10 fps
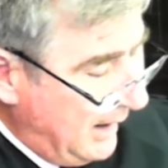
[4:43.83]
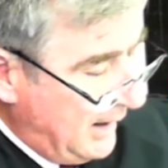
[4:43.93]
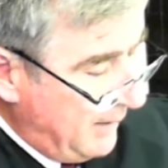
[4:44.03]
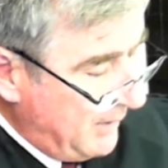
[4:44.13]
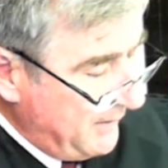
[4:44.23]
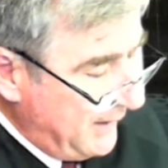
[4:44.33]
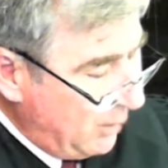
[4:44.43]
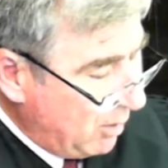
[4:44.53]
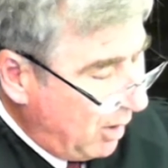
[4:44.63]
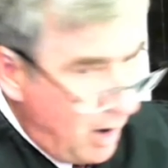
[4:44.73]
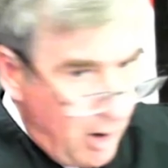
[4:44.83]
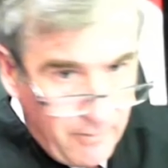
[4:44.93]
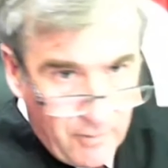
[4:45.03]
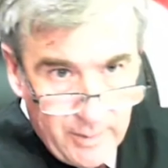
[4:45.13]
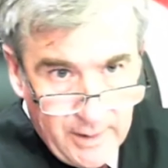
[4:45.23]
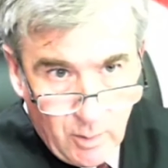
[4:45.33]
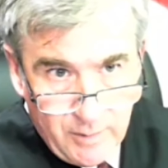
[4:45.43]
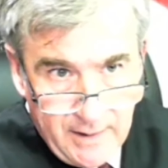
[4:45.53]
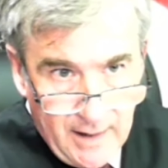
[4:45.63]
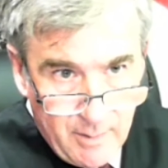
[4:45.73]
I think we're all familiar with
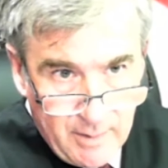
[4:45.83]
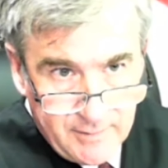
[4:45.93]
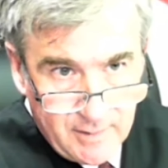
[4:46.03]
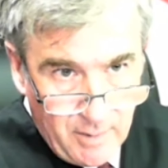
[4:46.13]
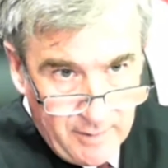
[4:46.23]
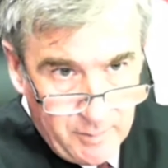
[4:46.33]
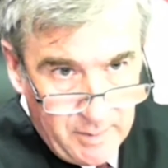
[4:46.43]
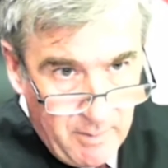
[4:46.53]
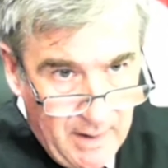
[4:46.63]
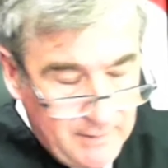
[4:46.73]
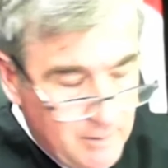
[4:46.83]
the elements that must be met.